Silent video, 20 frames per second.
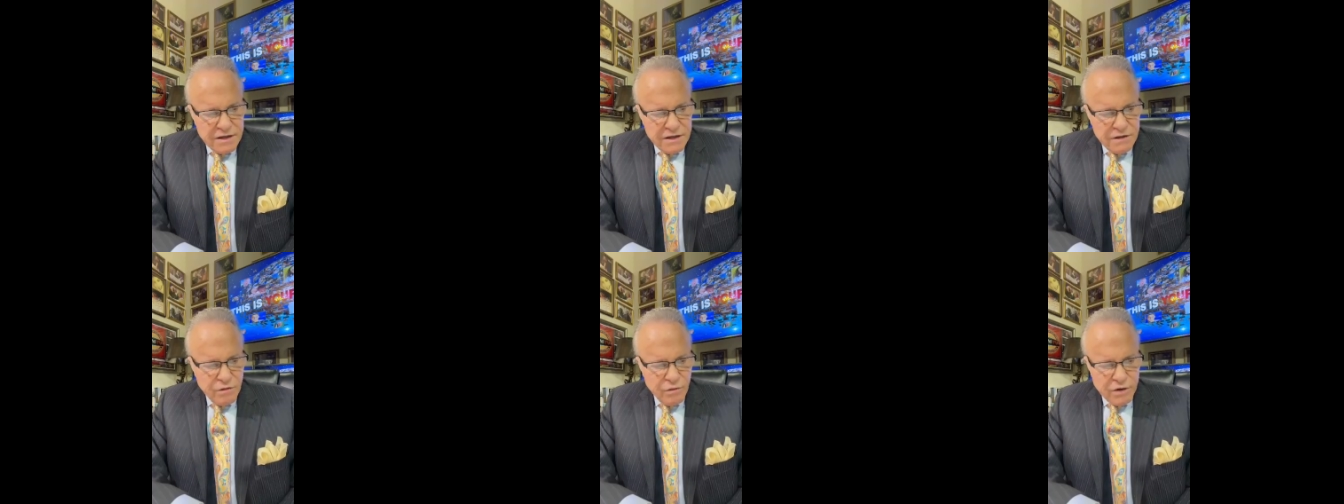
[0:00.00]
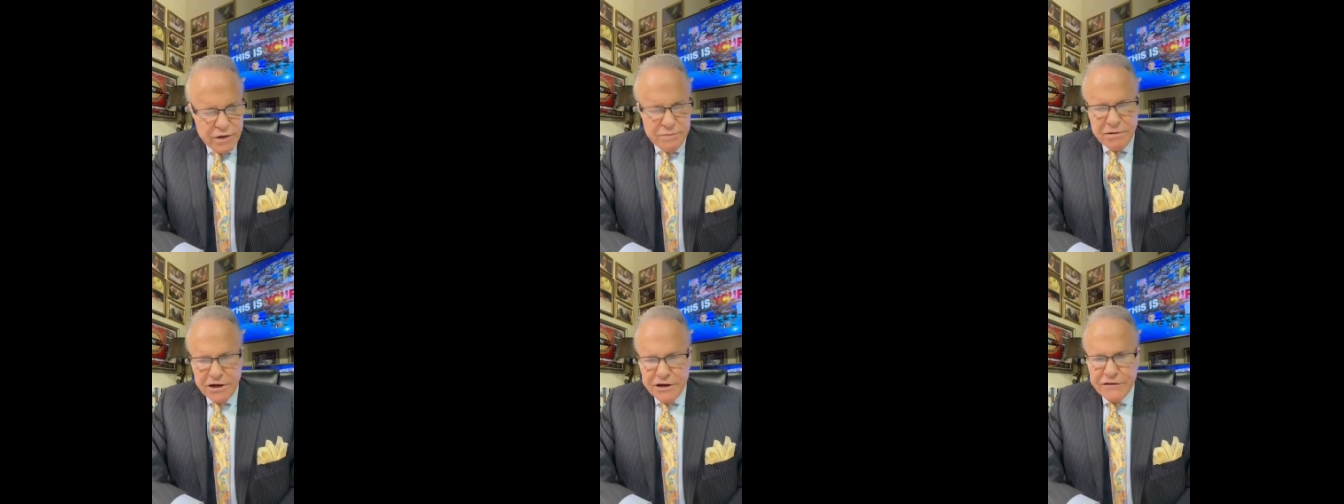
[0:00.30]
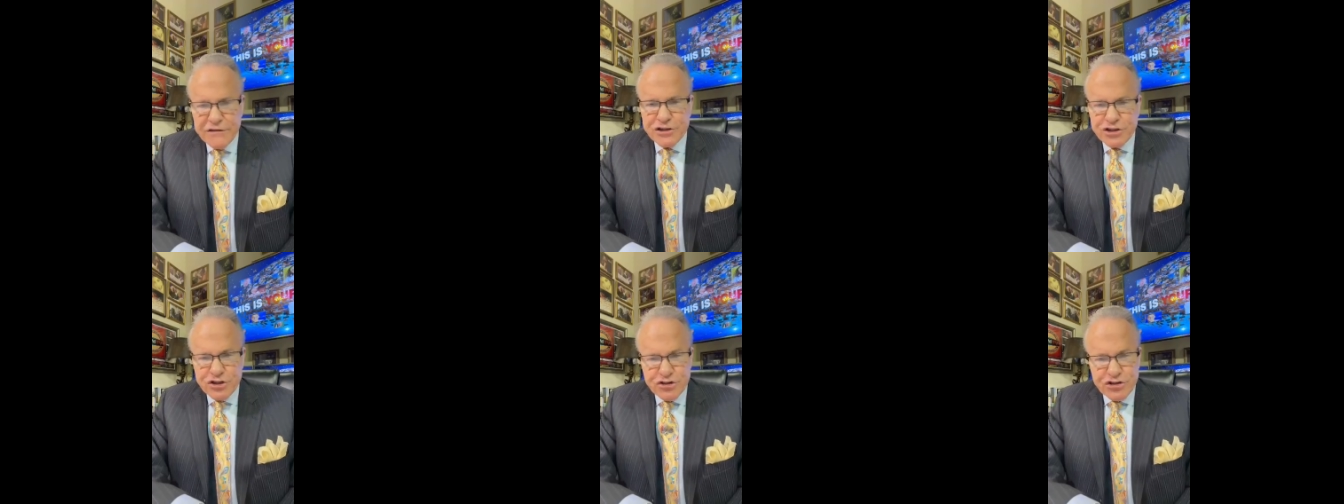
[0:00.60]
We believe
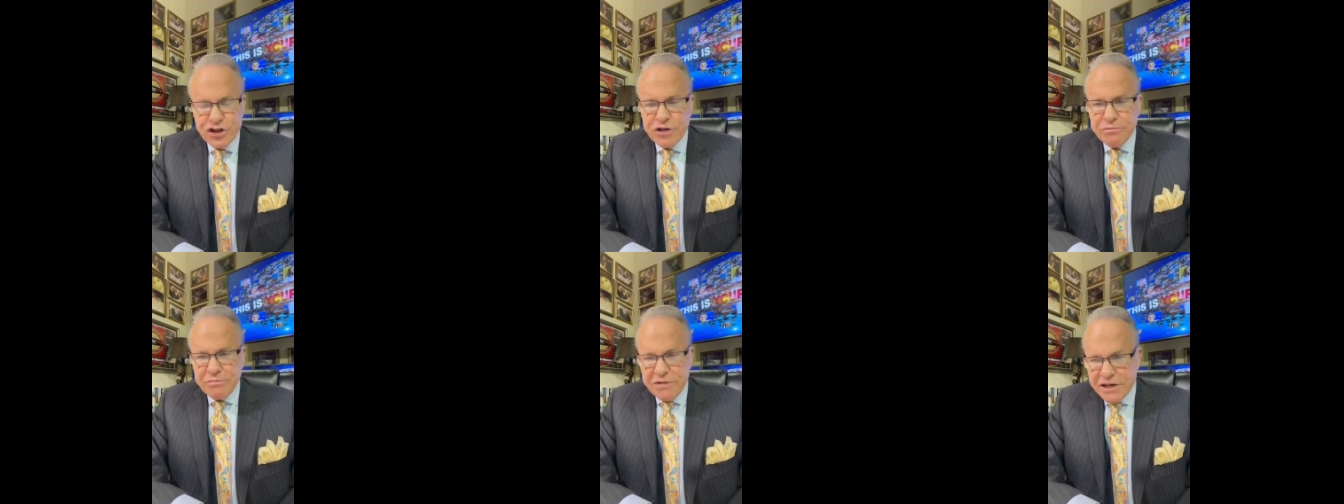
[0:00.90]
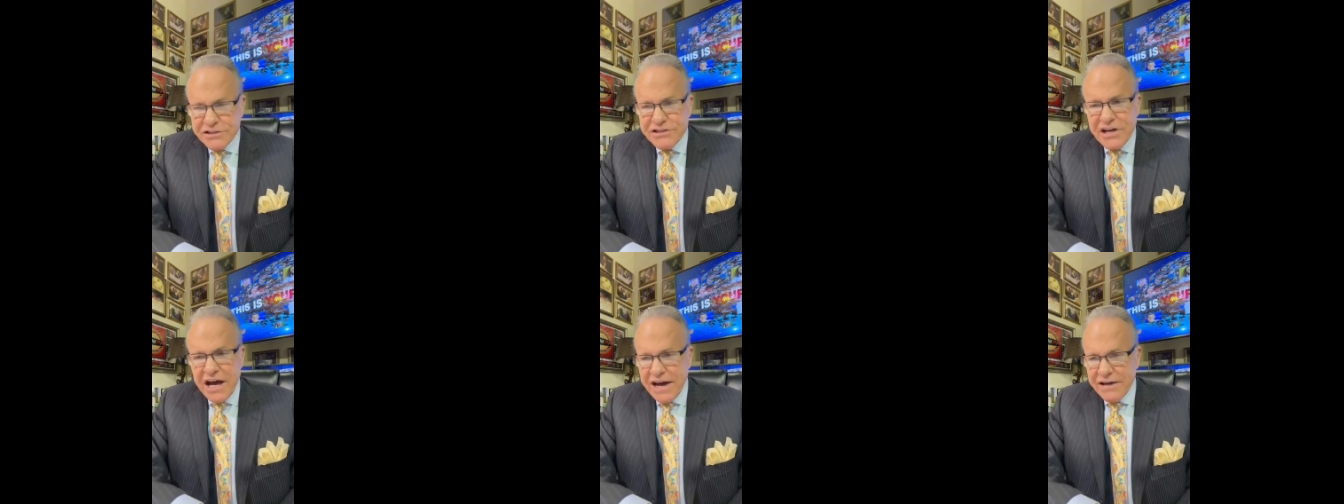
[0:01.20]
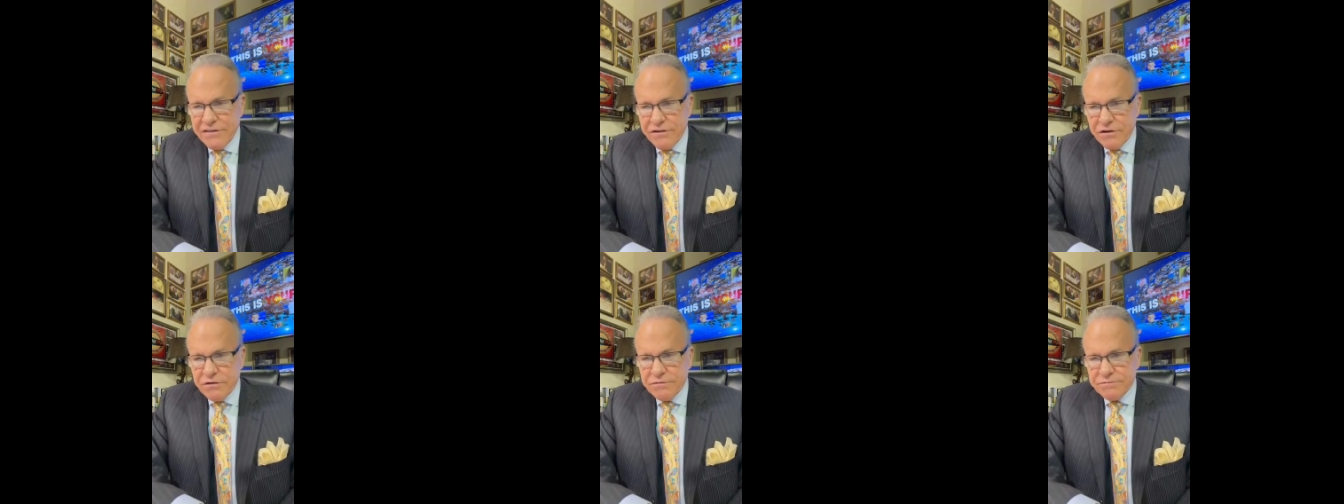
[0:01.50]
that you should be a
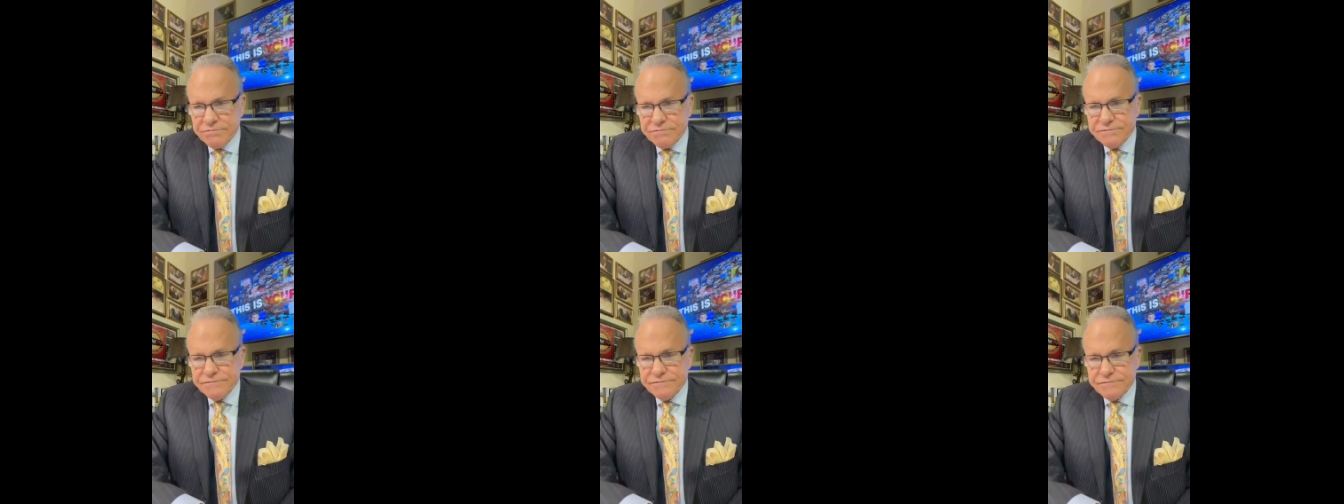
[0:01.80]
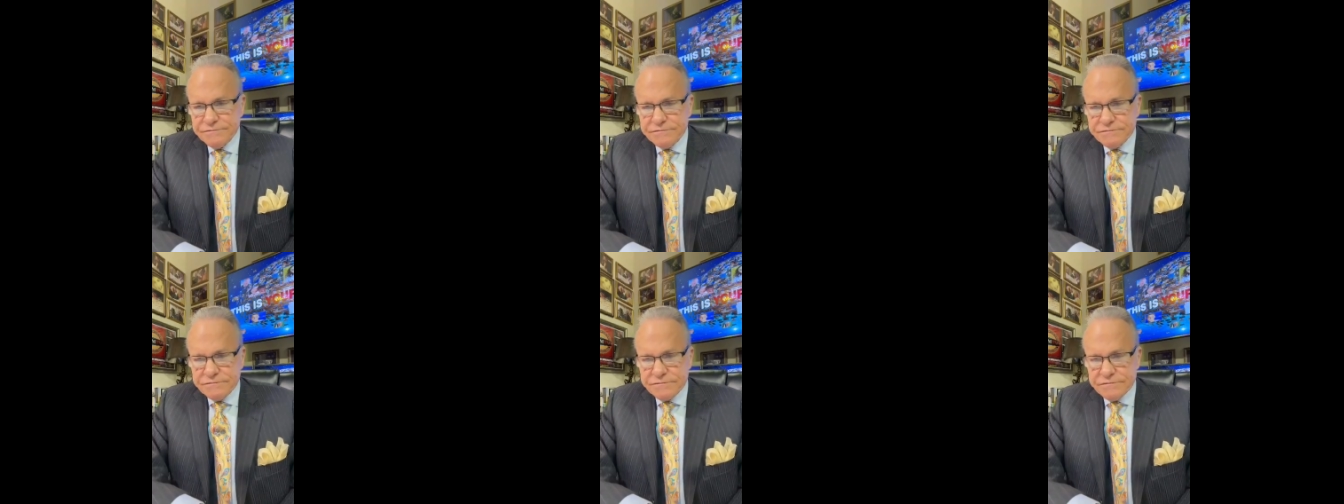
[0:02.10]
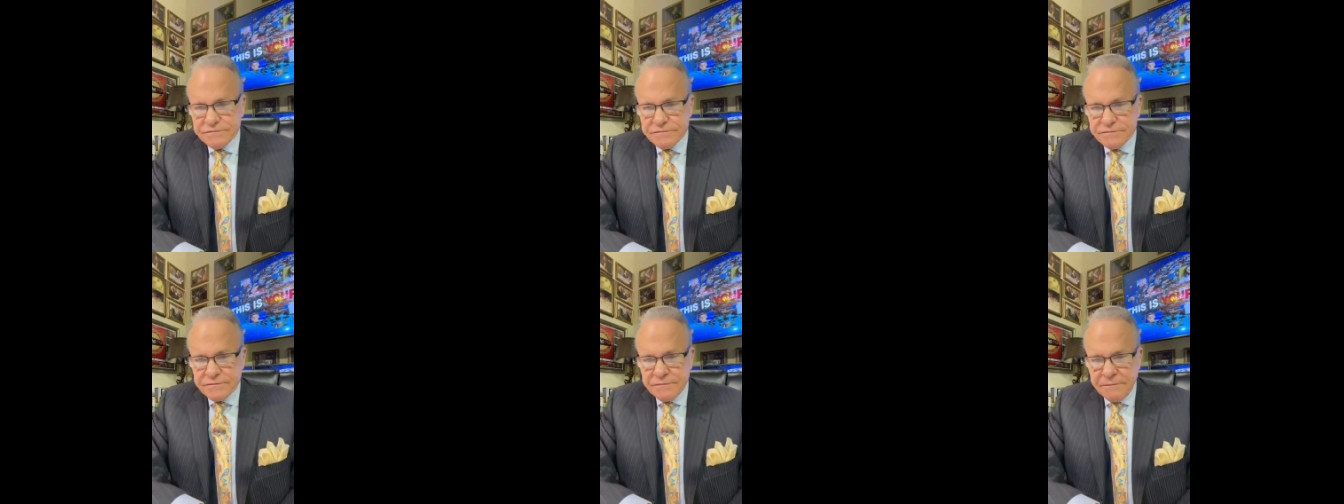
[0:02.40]
tither.
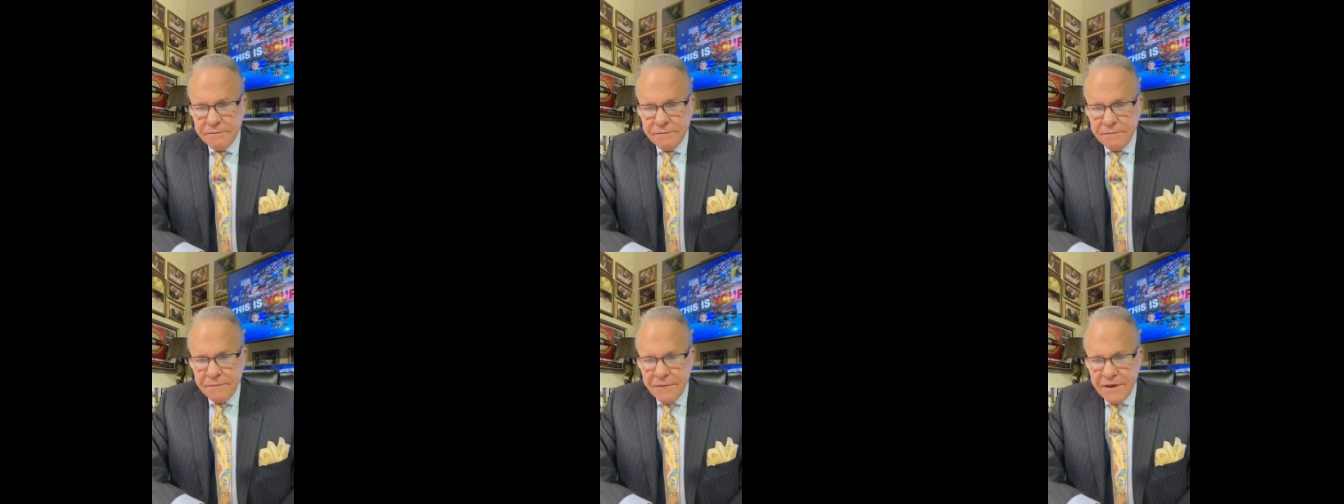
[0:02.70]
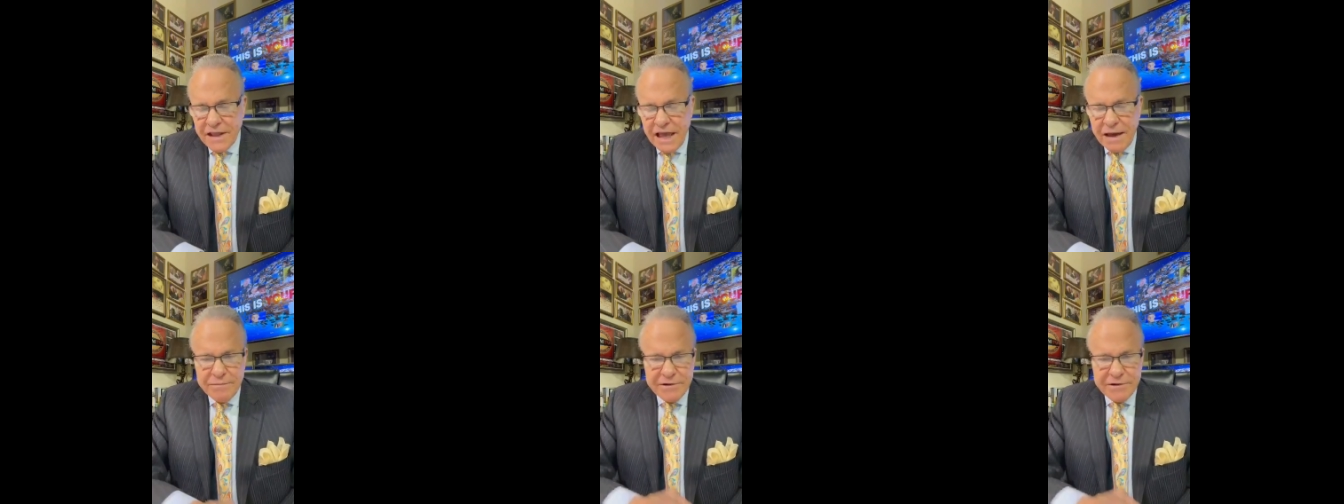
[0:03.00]
I've